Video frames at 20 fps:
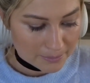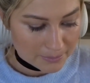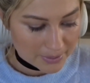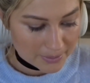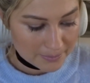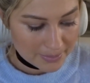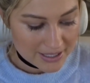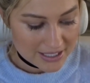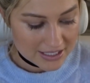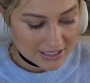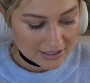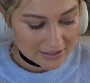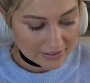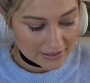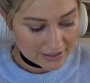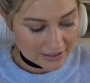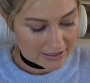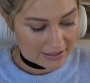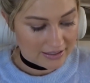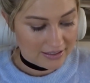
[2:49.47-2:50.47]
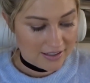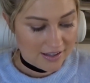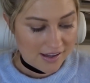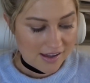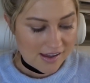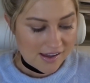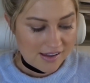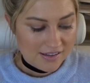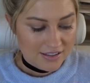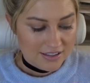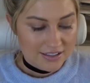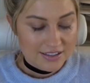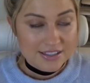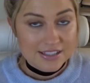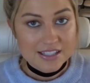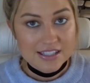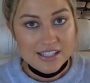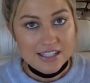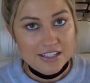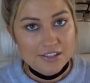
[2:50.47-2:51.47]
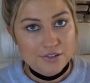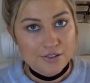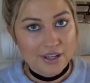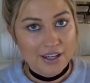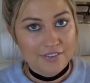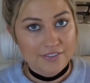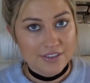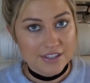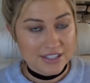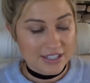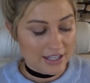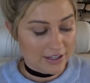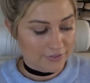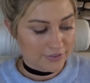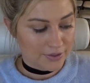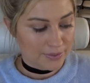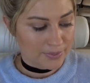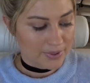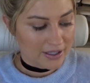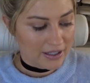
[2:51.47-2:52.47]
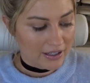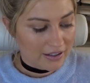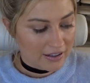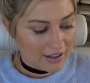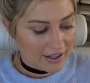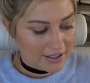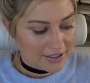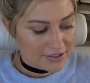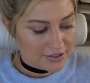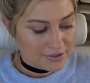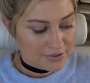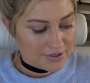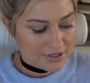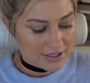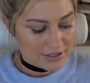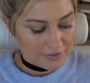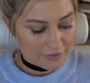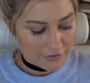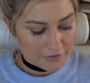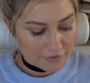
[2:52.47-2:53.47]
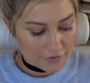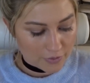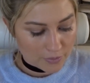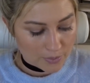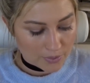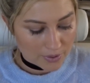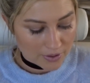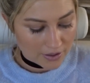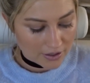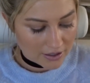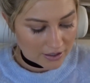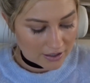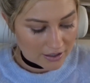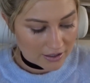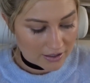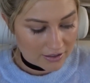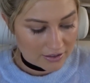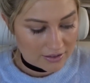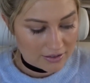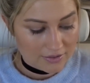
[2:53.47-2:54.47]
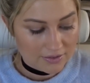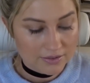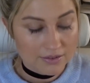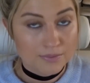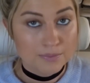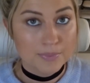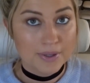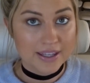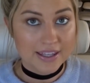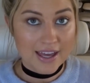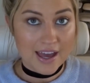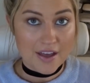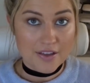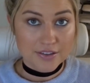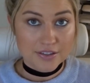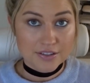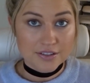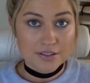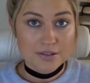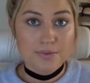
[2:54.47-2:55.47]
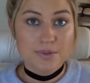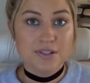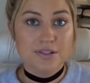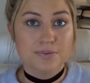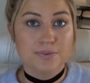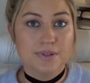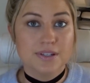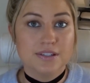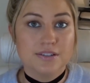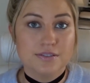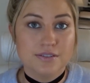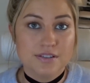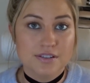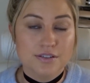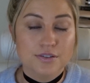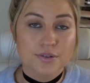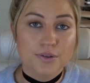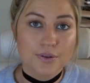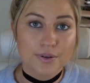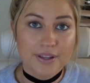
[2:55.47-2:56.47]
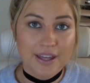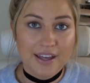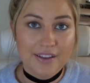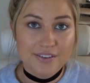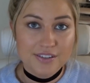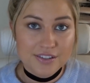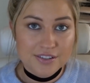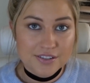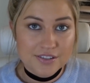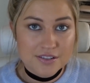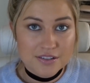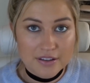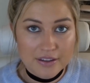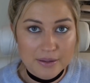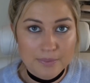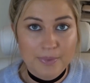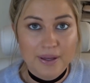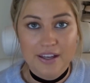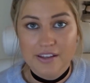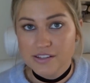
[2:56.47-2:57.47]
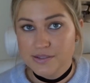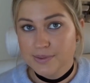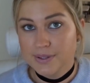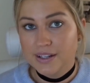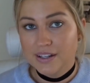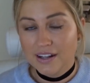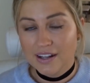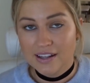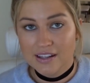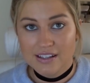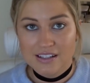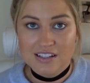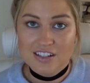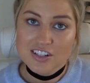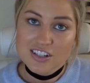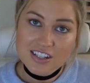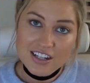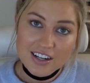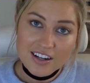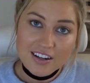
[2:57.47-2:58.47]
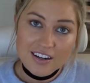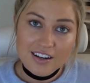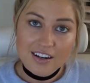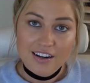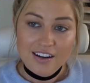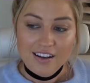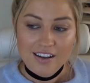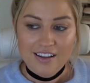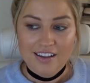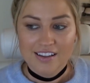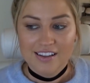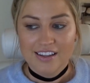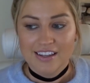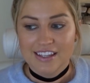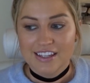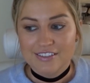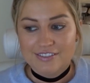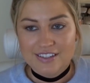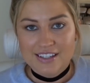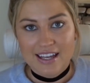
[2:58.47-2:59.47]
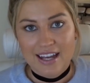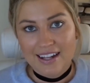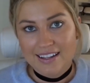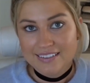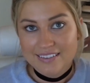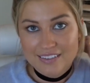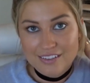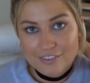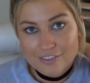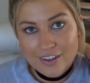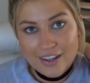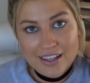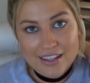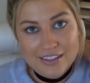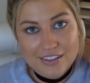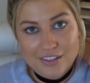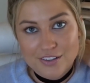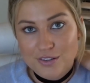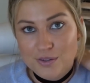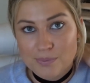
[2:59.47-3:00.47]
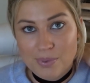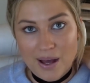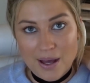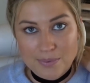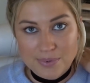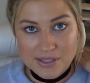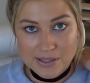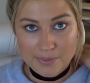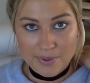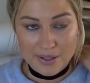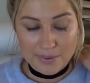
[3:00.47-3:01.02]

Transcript: But basically, since I do have this everywhere, I use it for my calendar, which we use Google Calendar, so like my husband and I can share. If he adds an event, you know, it pops up